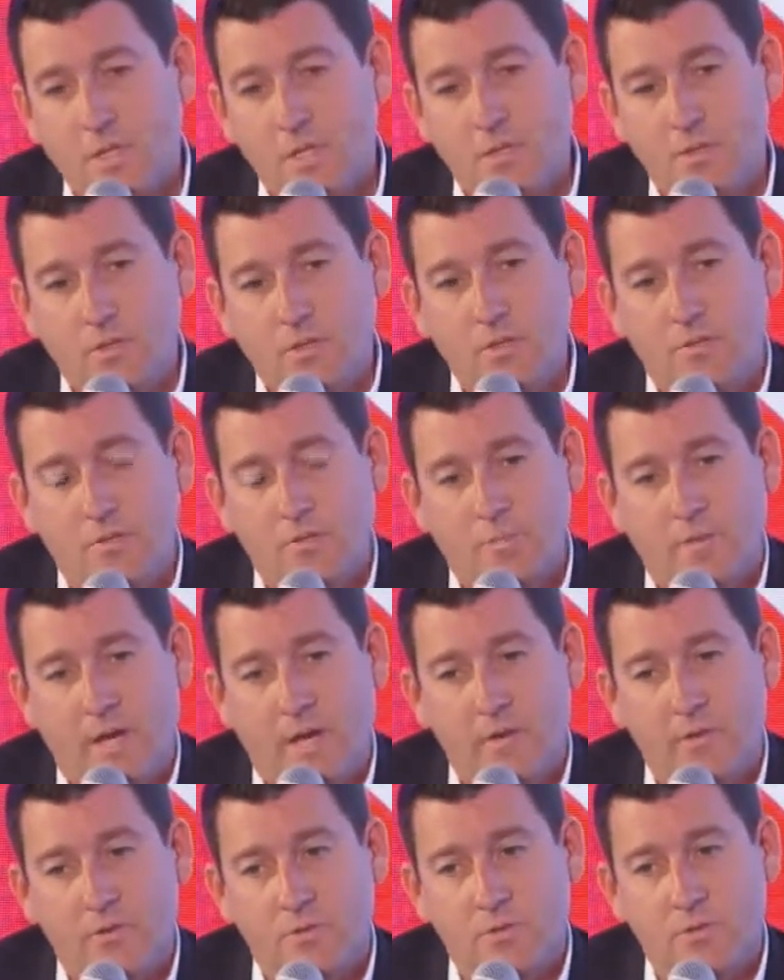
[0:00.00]
looking for
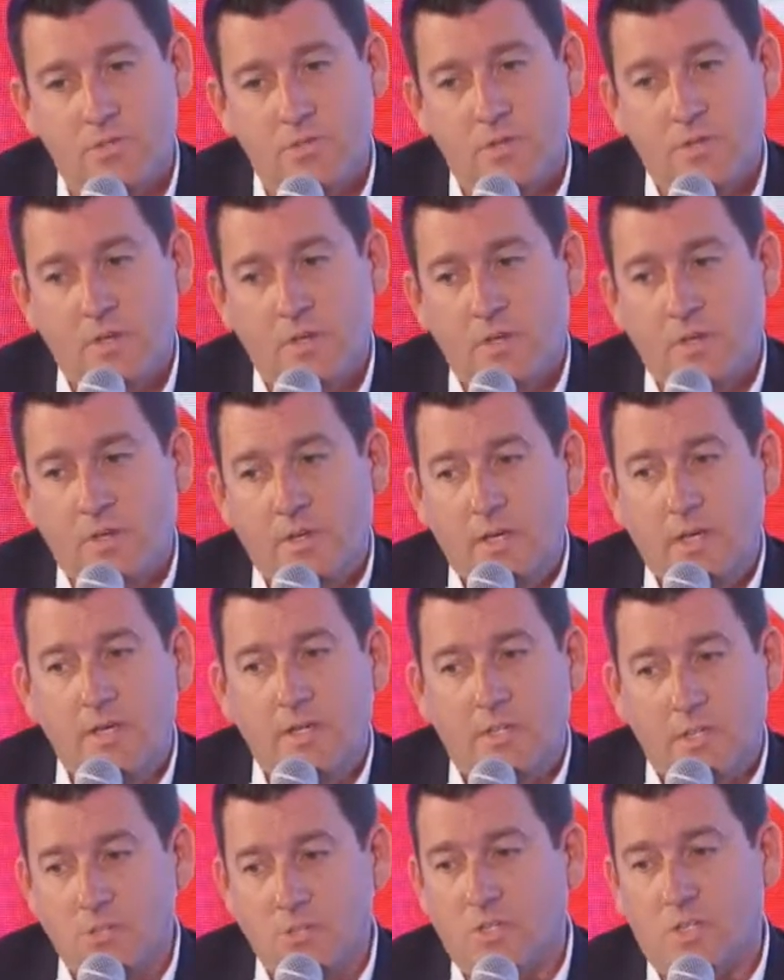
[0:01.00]
patterns, it
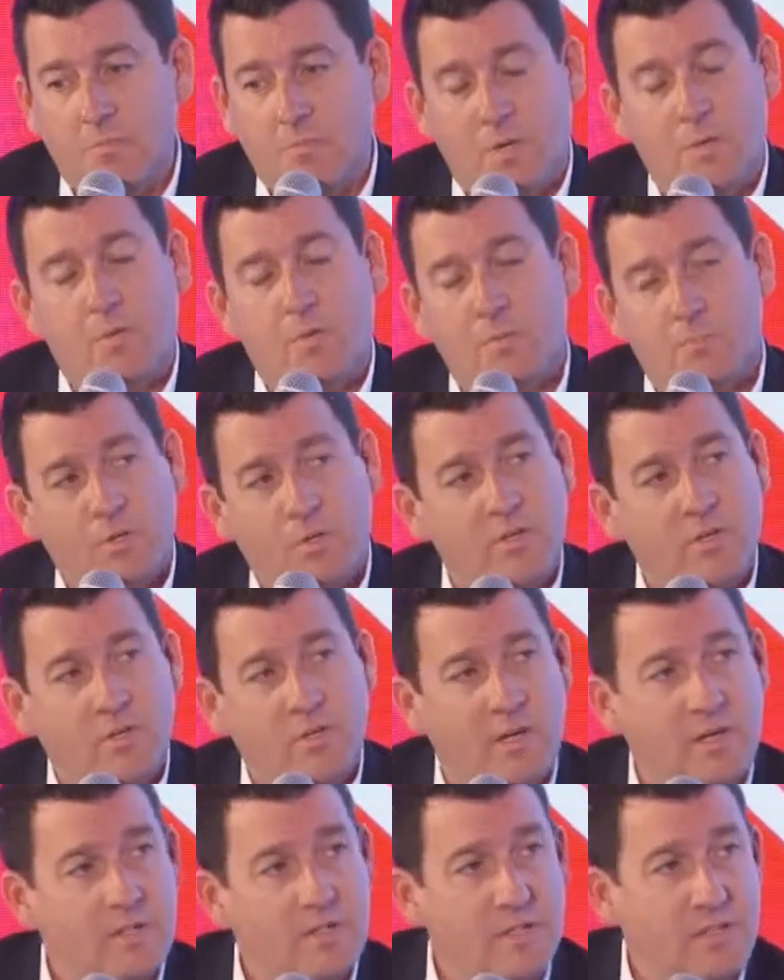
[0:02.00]
doesn't come up with brilliant
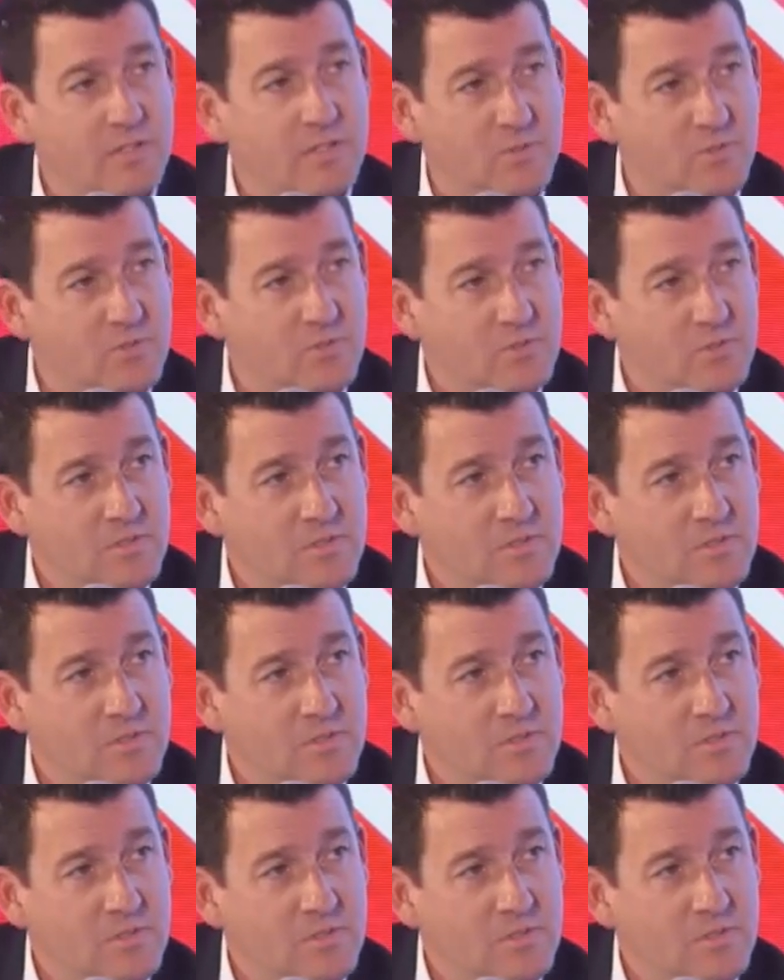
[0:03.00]
ideas.